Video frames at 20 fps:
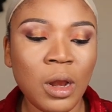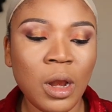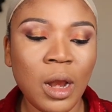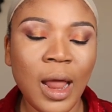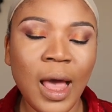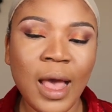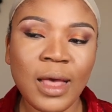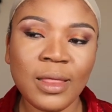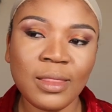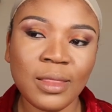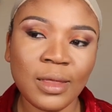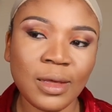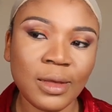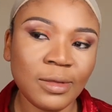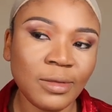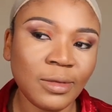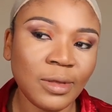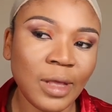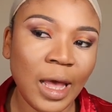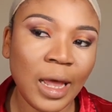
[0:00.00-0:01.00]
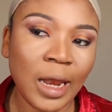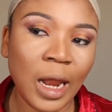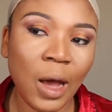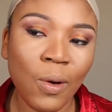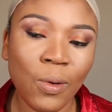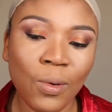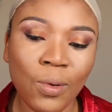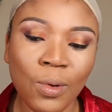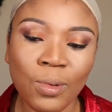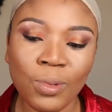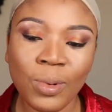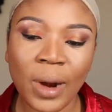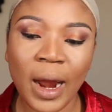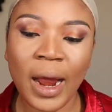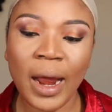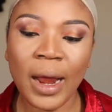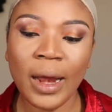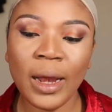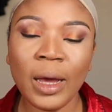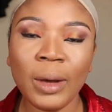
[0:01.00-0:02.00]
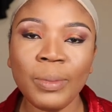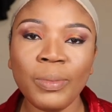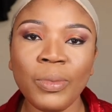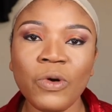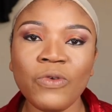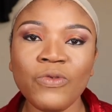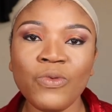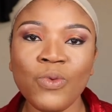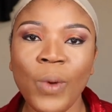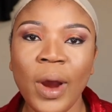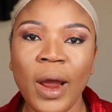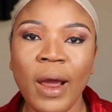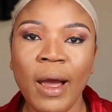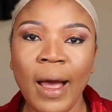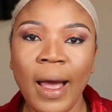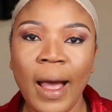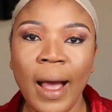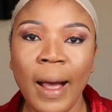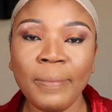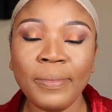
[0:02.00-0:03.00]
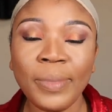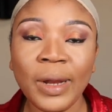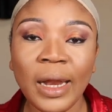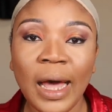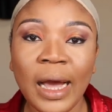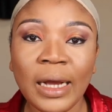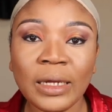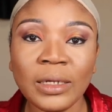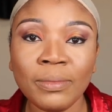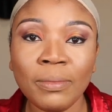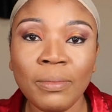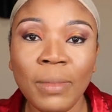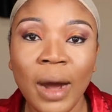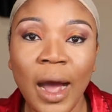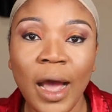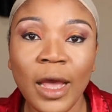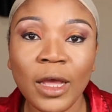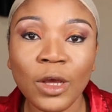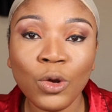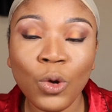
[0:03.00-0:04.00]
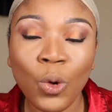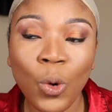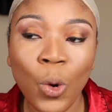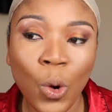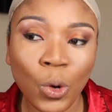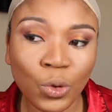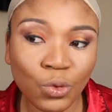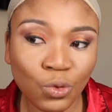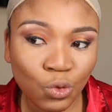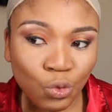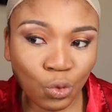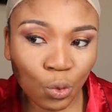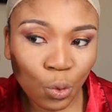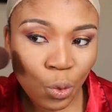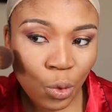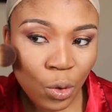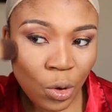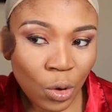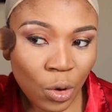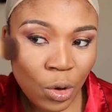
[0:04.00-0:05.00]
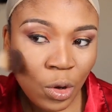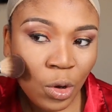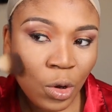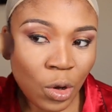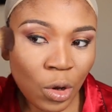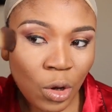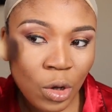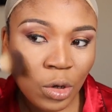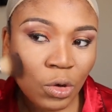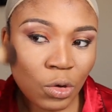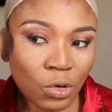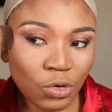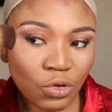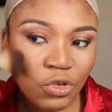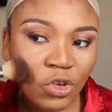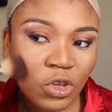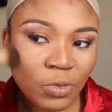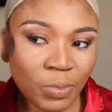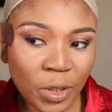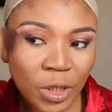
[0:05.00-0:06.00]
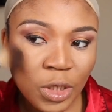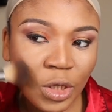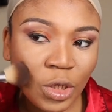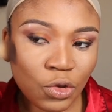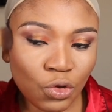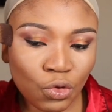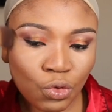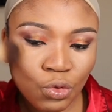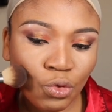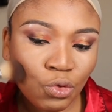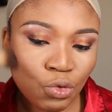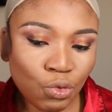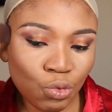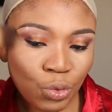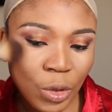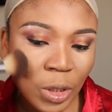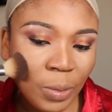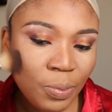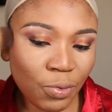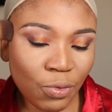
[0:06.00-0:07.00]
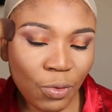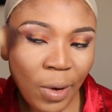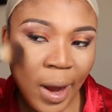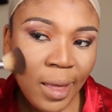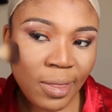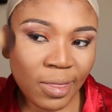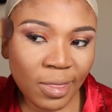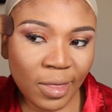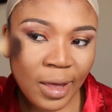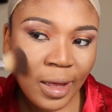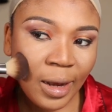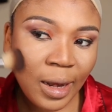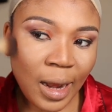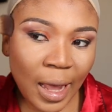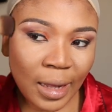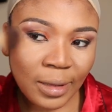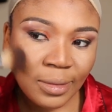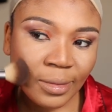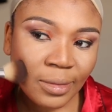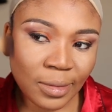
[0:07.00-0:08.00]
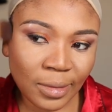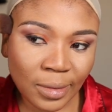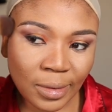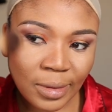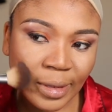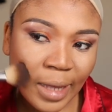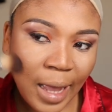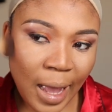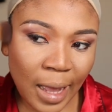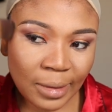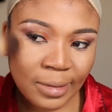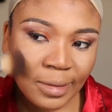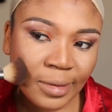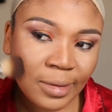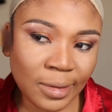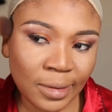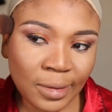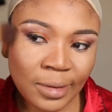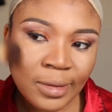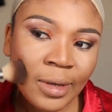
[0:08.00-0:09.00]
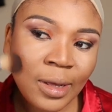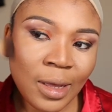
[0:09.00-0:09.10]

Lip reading: like this, and I'll go right above where I applied my contour. Now just begin to sweep right there like that.